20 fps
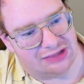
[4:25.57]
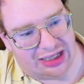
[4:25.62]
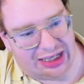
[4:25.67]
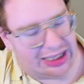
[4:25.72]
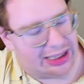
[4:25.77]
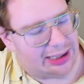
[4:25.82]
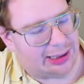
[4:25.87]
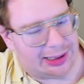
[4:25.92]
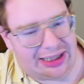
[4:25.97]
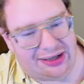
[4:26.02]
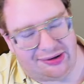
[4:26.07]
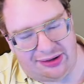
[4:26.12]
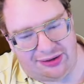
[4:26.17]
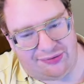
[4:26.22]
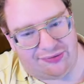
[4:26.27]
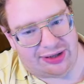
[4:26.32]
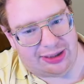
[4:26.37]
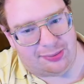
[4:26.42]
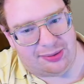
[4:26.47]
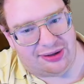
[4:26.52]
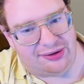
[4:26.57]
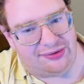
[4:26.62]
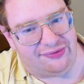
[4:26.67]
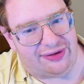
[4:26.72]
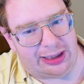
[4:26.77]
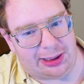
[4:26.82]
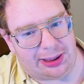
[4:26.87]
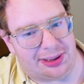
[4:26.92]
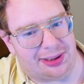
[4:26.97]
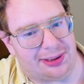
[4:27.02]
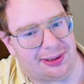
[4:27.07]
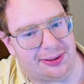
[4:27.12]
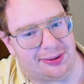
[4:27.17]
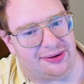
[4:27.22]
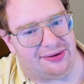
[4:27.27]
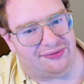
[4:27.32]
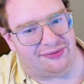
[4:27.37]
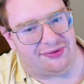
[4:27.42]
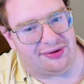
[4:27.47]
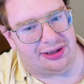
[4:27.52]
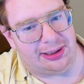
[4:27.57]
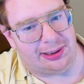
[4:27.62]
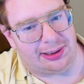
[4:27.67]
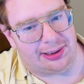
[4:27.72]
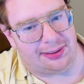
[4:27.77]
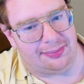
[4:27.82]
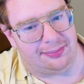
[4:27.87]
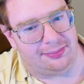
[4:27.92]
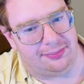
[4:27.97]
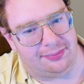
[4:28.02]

exactly what the motivations are for this.